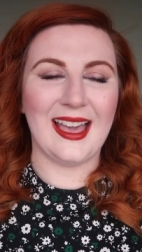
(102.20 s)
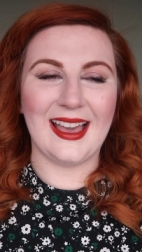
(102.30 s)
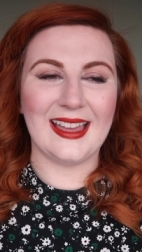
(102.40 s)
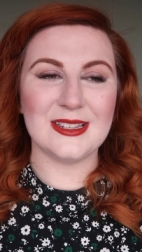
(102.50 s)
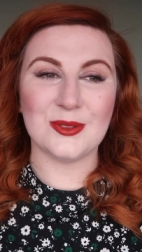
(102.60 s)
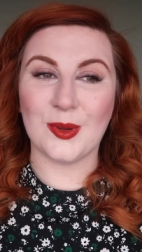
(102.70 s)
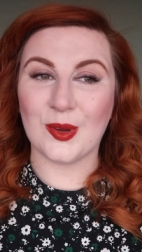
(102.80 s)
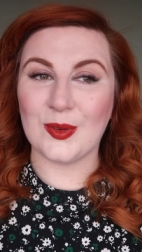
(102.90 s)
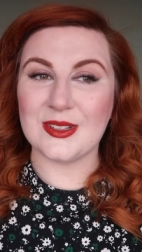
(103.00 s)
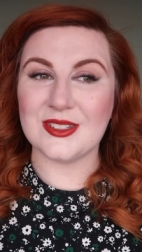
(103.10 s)
and
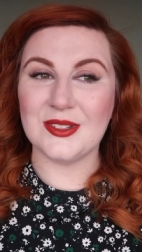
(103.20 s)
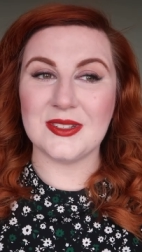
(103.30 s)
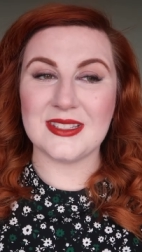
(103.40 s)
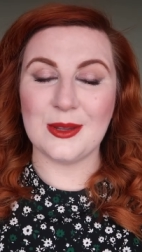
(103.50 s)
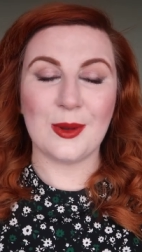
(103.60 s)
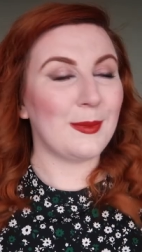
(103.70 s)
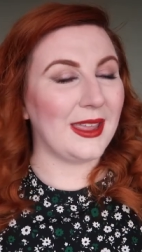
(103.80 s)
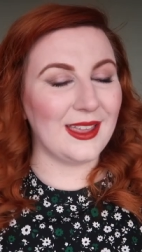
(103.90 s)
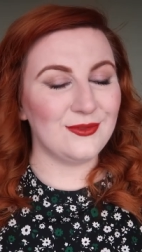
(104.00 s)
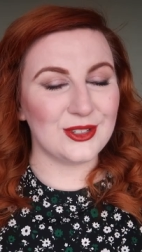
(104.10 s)
we're going to see where
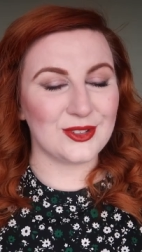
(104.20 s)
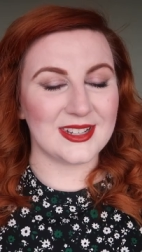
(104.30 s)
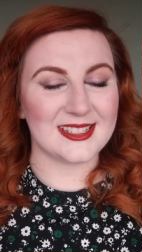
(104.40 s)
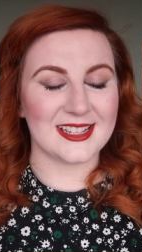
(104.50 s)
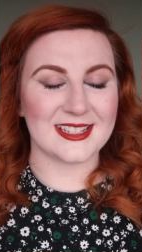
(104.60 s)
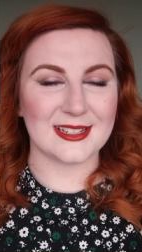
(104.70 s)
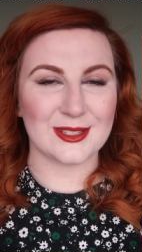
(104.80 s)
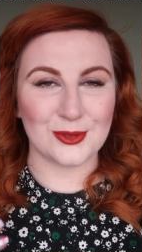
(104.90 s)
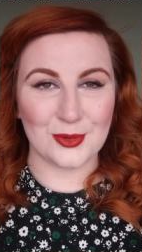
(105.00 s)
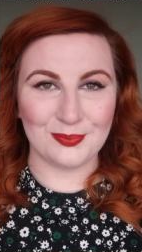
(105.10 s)
my inventory is sitting
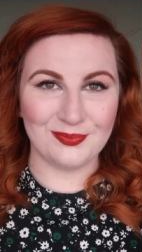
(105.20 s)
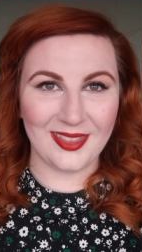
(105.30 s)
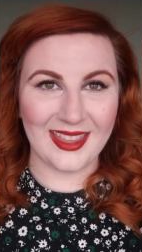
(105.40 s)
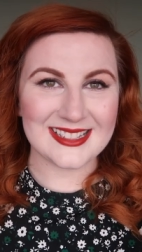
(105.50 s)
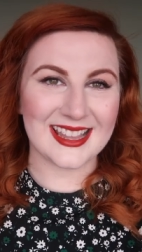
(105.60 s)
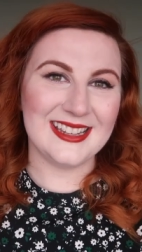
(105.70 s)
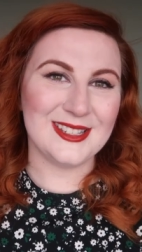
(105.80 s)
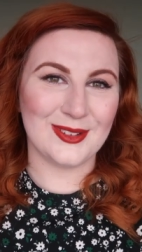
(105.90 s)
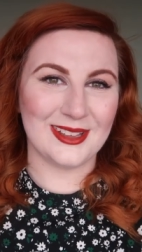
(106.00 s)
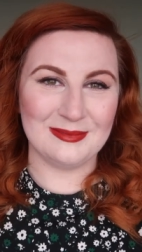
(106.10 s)
so let's get
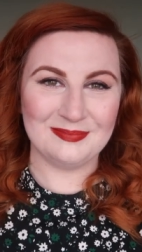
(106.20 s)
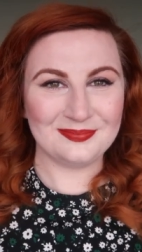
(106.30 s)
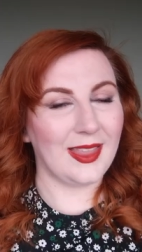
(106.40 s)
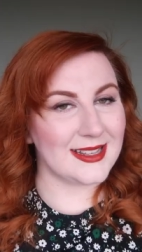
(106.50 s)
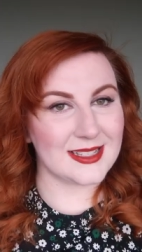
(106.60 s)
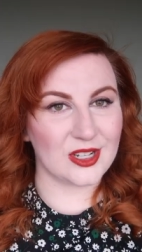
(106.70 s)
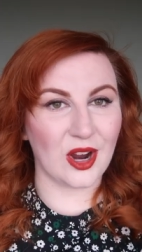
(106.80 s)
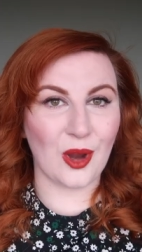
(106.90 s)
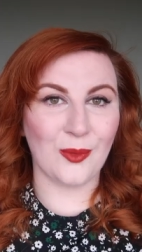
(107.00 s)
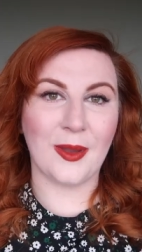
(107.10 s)
into it. Let's
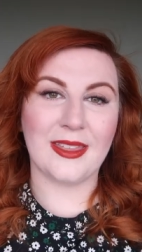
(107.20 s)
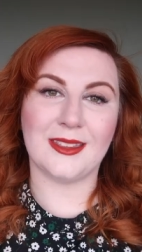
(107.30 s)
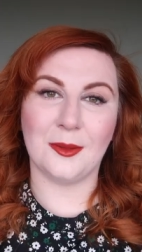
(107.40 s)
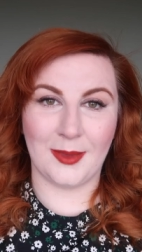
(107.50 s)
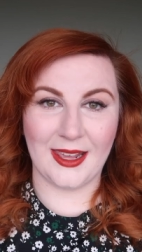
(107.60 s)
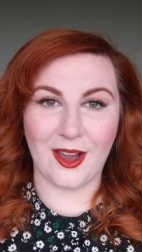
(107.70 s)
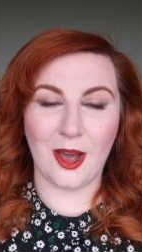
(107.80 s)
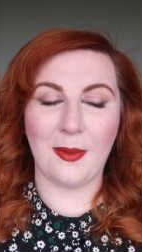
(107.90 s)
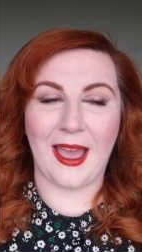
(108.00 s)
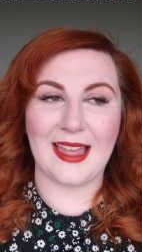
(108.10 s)
start with
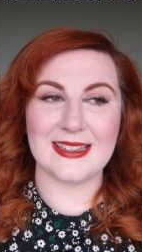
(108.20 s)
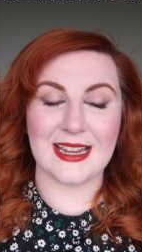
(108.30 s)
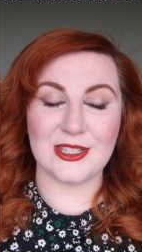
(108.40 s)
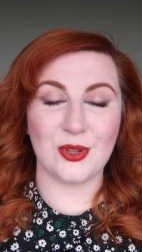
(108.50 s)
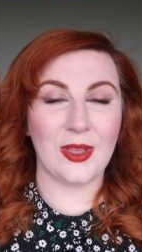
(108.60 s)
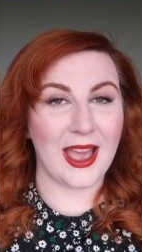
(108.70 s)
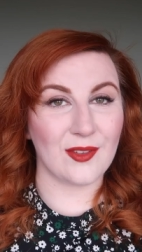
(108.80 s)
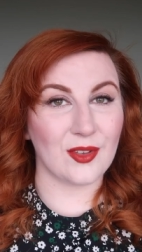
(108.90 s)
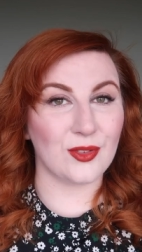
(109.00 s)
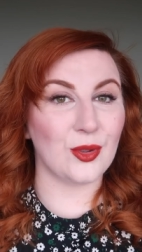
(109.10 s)
makeup and I do
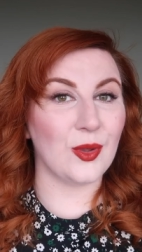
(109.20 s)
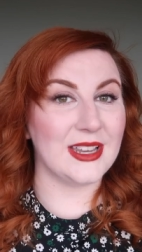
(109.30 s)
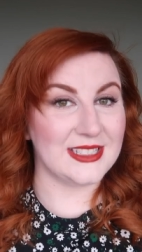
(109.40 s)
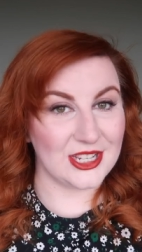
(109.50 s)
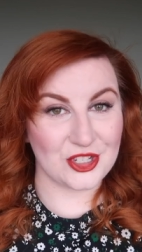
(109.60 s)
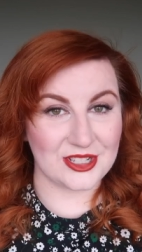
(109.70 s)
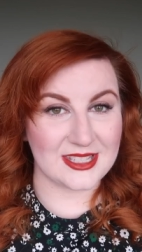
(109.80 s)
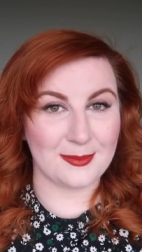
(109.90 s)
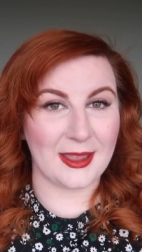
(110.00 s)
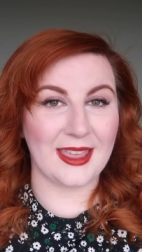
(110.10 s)
have a few
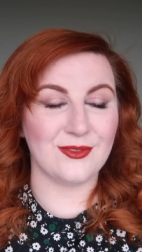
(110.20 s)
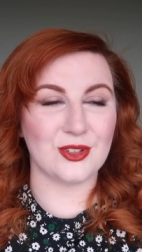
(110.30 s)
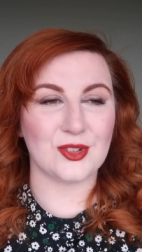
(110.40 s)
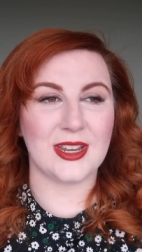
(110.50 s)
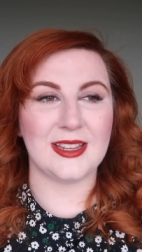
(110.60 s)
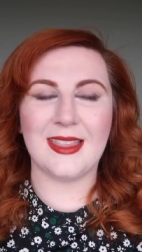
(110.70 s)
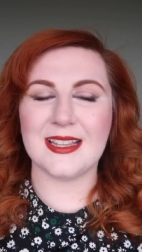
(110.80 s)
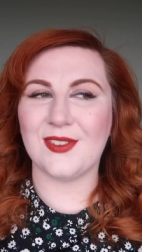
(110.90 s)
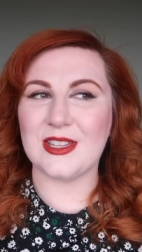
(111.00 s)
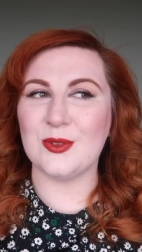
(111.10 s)
additions to my inventory.
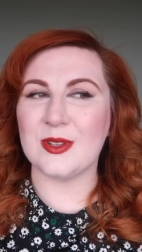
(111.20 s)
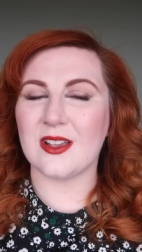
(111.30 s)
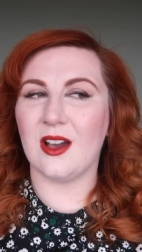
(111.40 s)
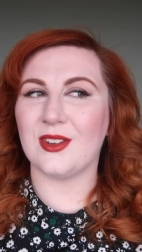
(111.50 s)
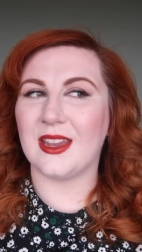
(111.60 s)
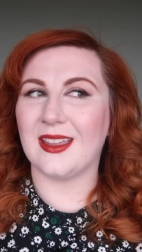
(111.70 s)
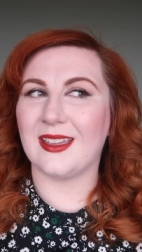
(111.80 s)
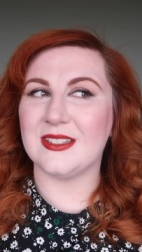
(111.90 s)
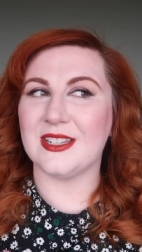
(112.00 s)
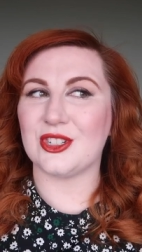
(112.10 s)
This video is
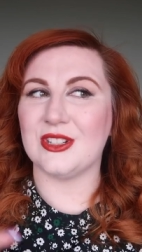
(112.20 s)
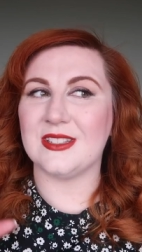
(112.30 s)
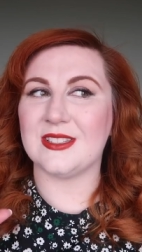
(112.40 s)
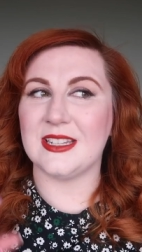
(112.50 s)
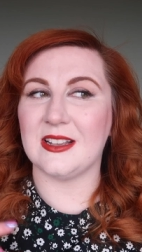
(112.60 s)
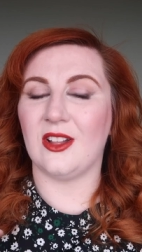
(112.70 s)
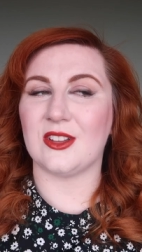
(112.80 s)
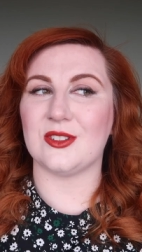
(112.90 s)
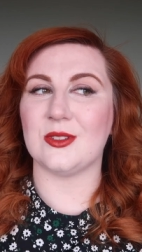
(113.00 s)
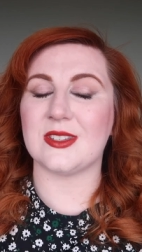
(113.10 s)
covering additions,
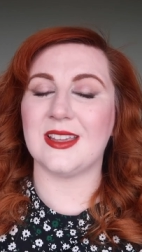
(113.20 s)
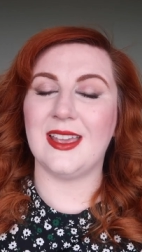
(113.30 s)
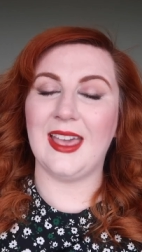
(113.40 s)
declutters